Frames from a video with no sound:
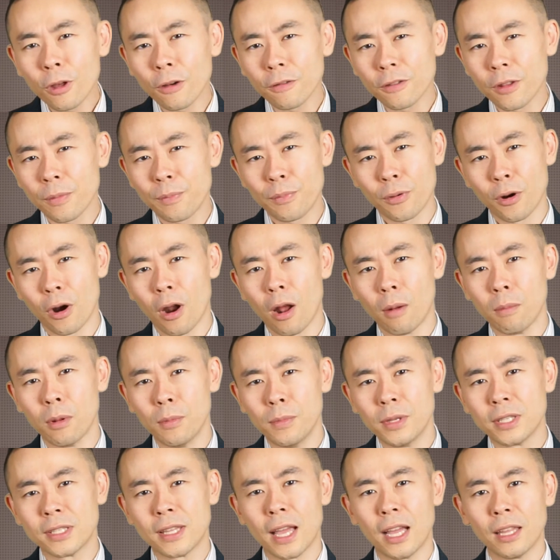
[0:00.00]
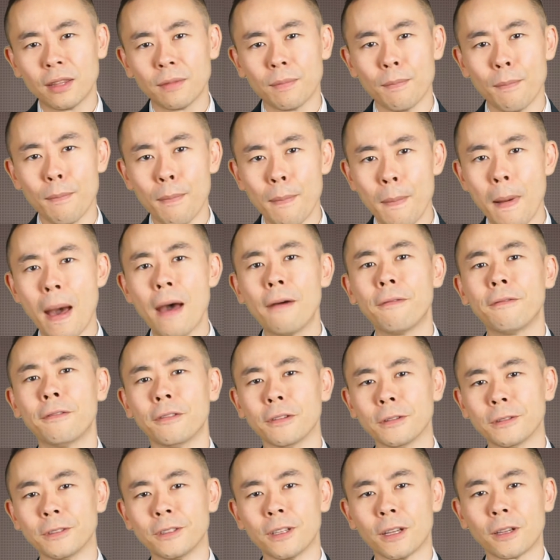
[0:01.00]
of the problem is that
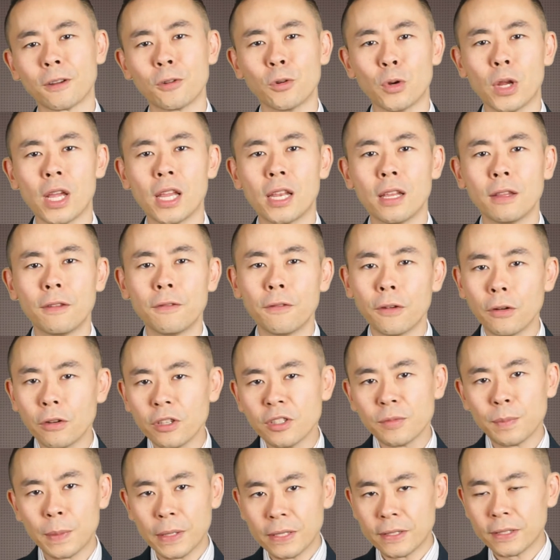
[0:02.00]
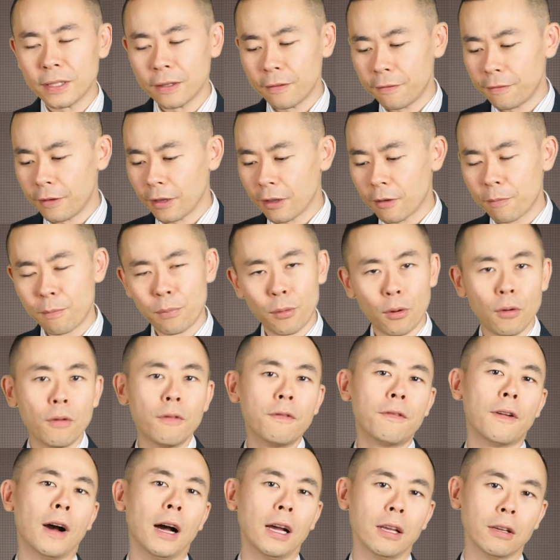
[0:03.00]
methods are created for a specific
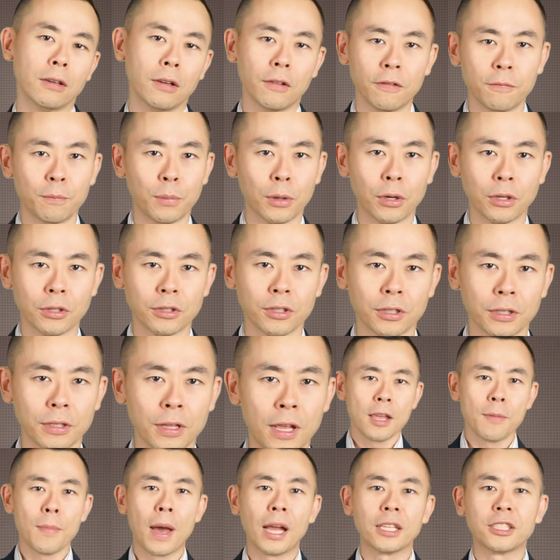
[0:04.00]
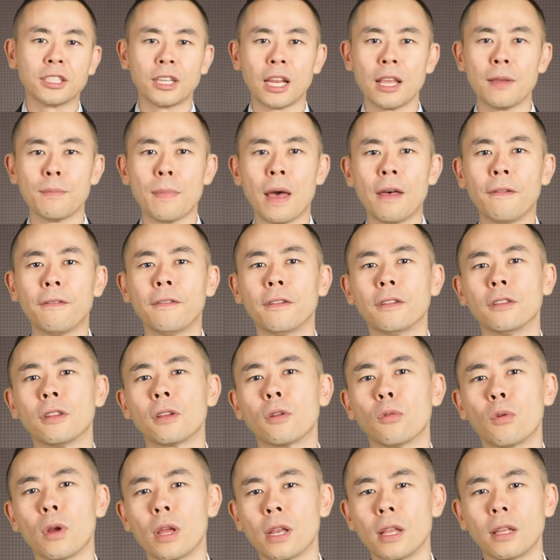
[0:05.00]
profile of person. Imagine a method
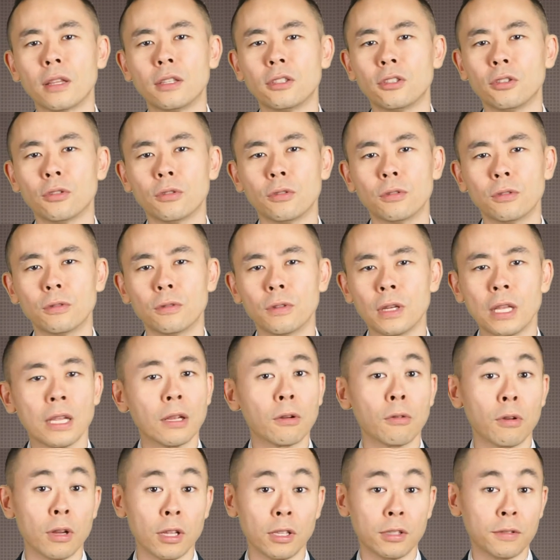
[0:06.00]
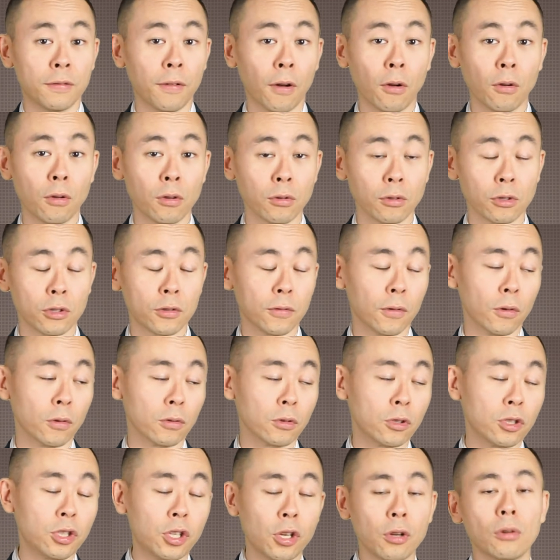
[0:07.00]
created to increase focus for
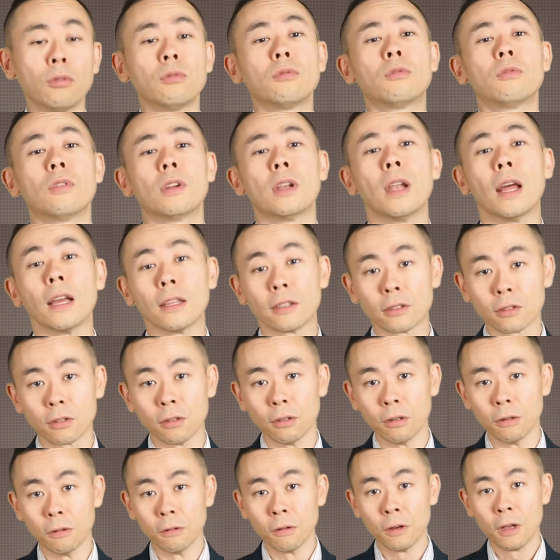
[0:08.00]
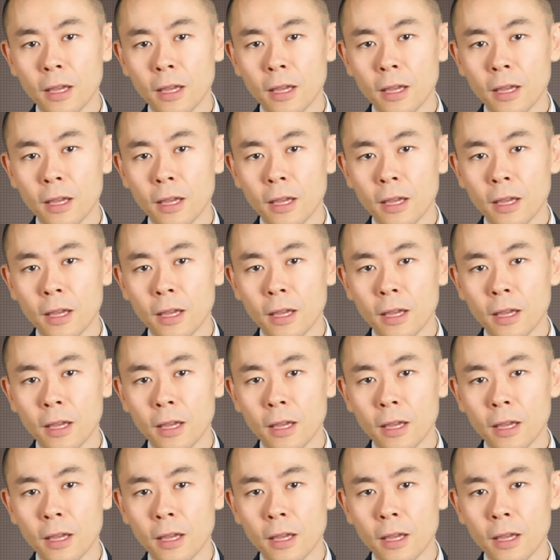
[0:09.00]
children at school.